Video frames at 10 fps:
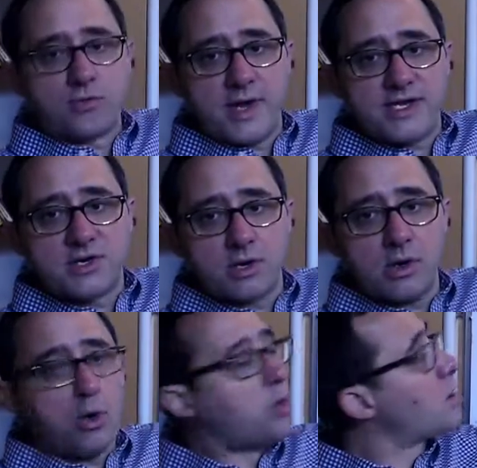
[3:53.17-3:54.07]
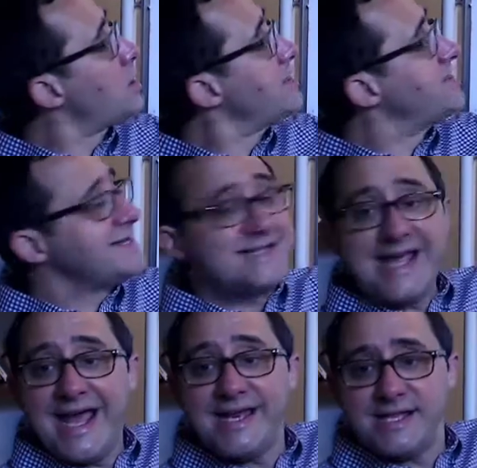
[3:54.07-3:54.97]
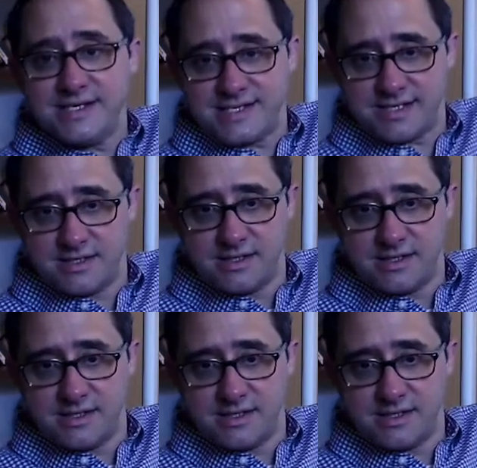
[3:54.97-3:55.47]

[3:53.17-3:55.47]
renter or the tenant.